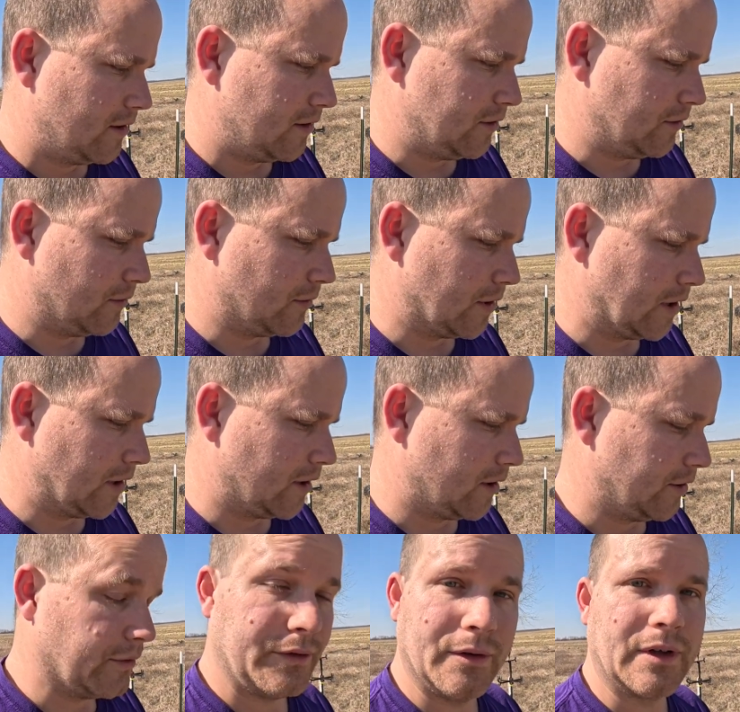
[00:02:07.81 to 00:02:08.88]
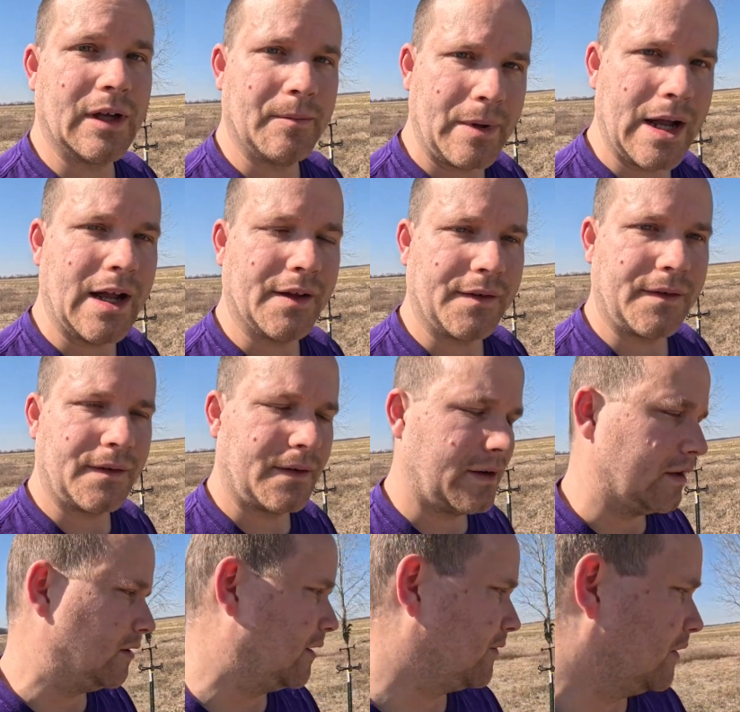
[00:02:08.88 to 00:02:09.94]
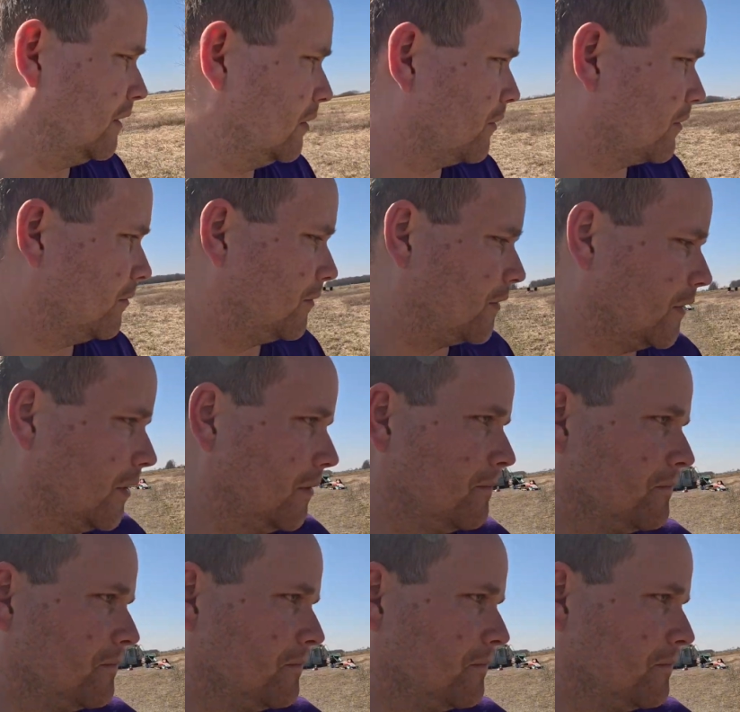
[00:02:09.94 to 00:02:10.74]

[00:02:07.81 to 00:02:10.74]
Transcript: you do get pests and you have to deal with them. So